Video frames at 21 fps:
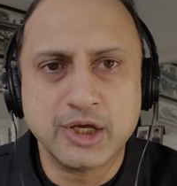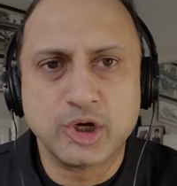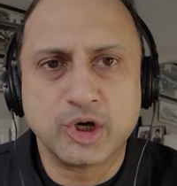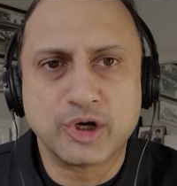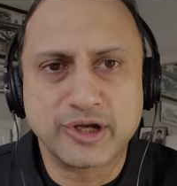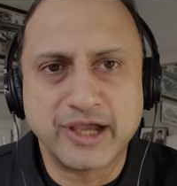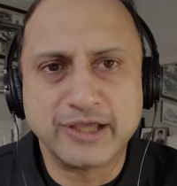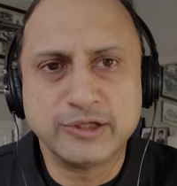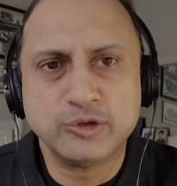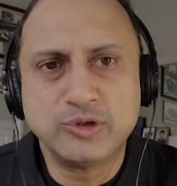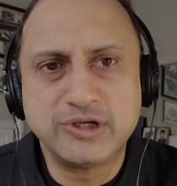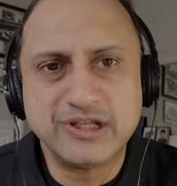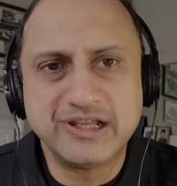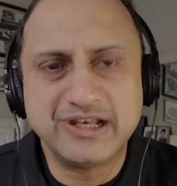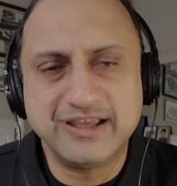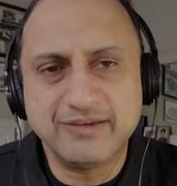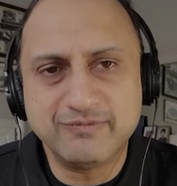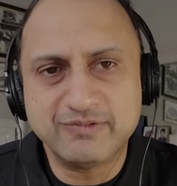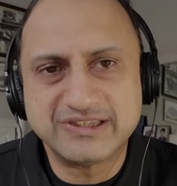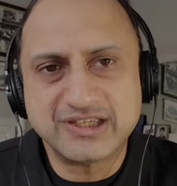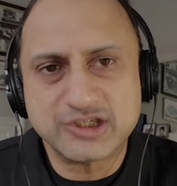or are you
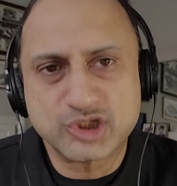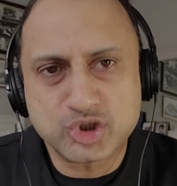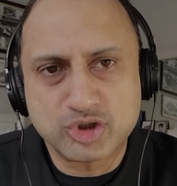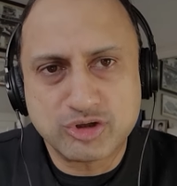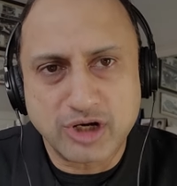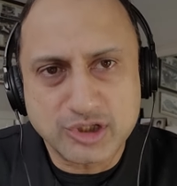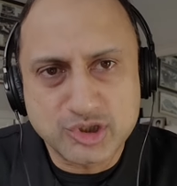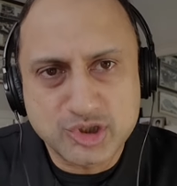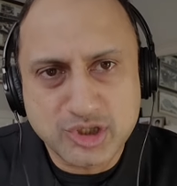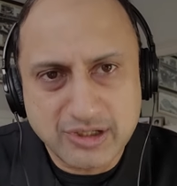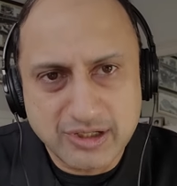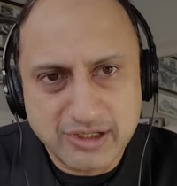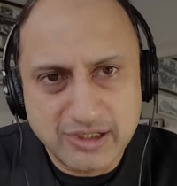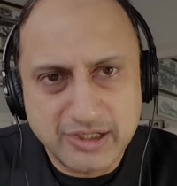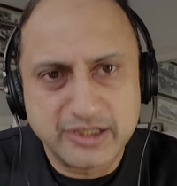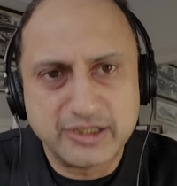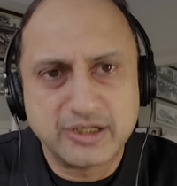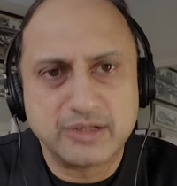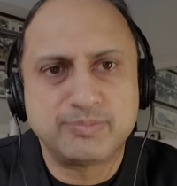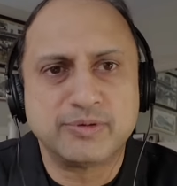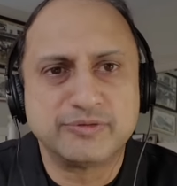dealing with a structural
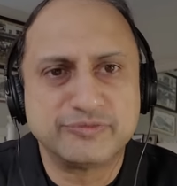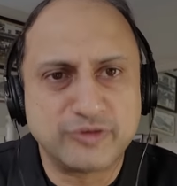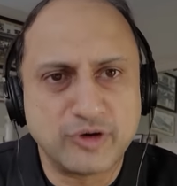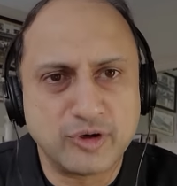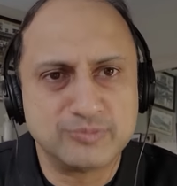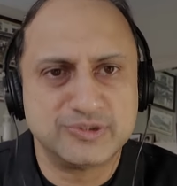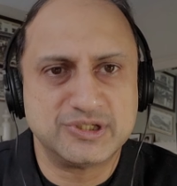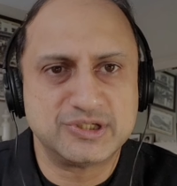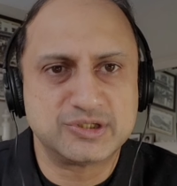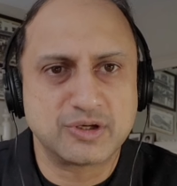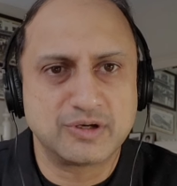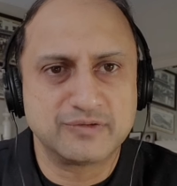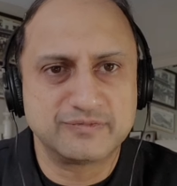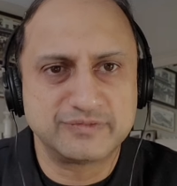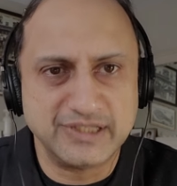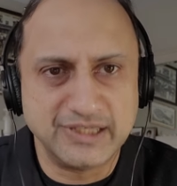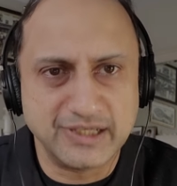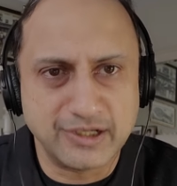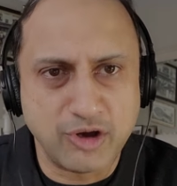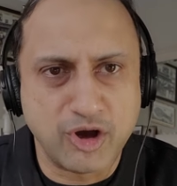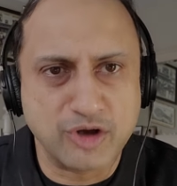underperformance of
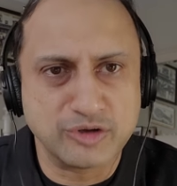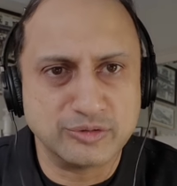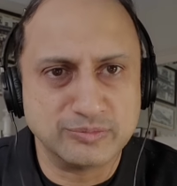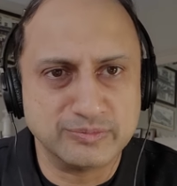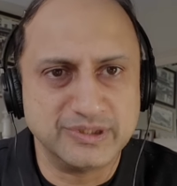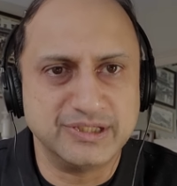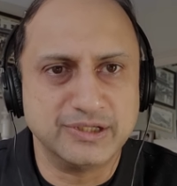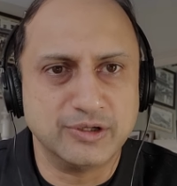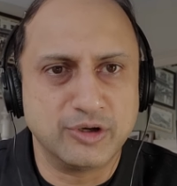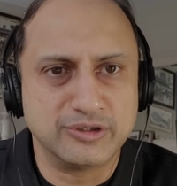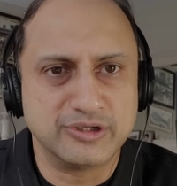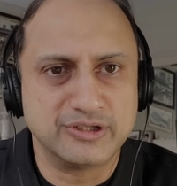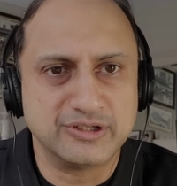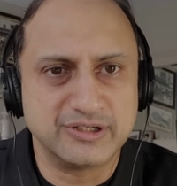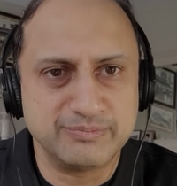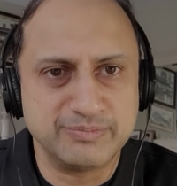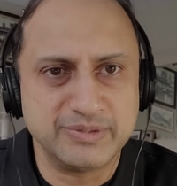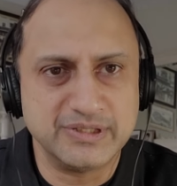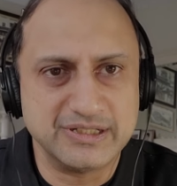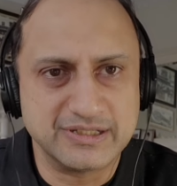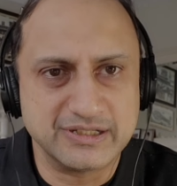the economy on a
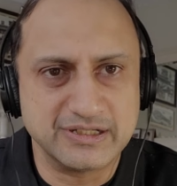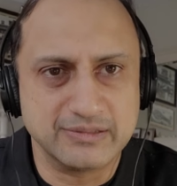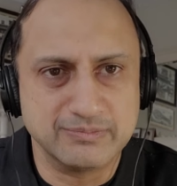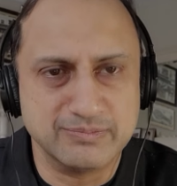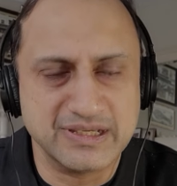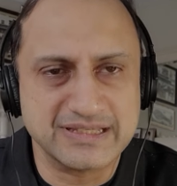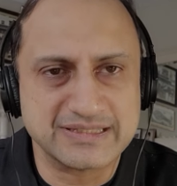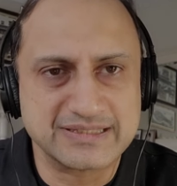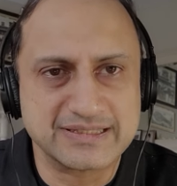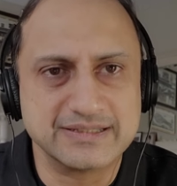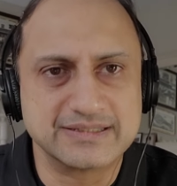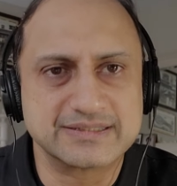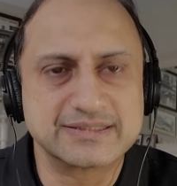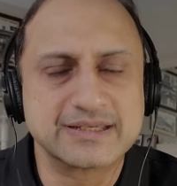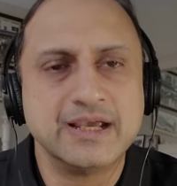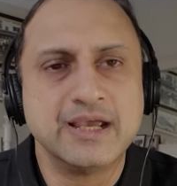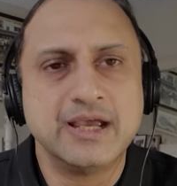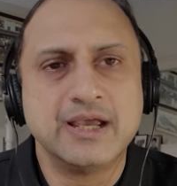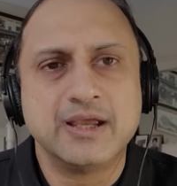repeated basis?